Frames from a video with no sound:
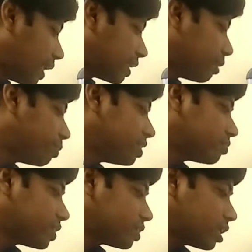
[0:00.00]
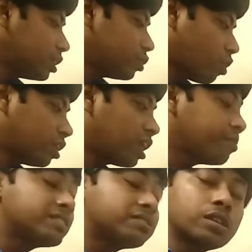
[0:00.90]
and Kp is basically
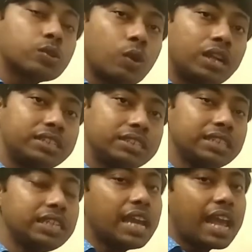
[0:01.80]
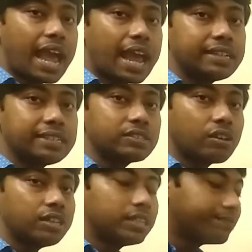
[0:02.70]
non-dimensional quantity, and it is
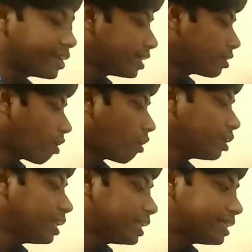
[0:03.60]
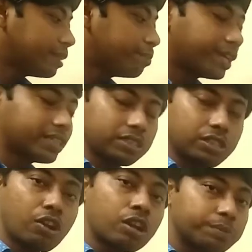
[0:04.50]
only dependent on temperature,
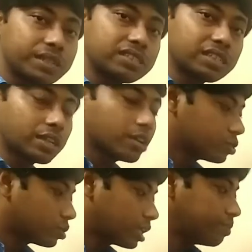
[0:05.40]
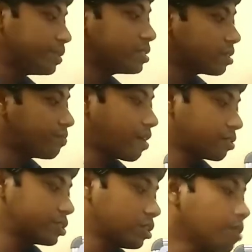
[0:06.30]
not pressure. So Kp is a
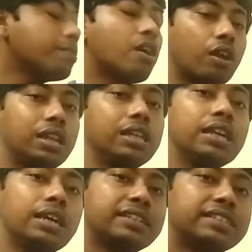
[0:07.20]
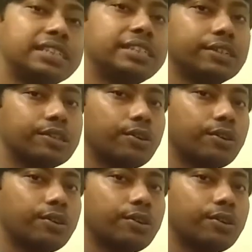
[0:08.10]
function of only T.